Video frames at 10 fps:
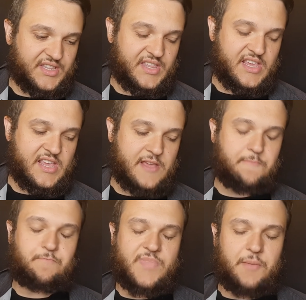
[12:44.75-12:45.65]

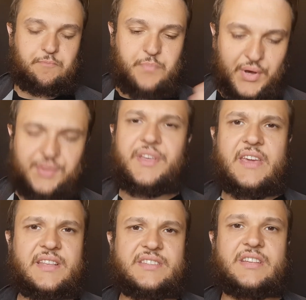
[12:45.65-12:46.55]
The building
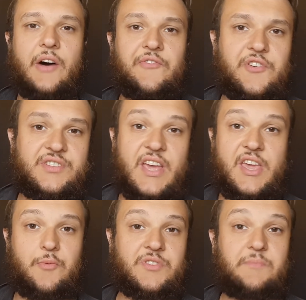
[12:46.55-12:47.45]
itself looks like
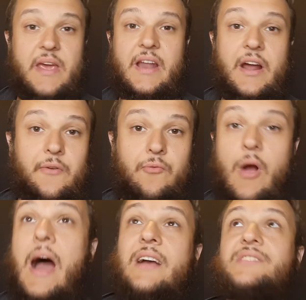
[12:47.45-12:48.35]
it was made out of
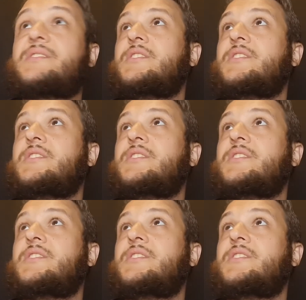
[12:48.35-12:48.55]
rocks.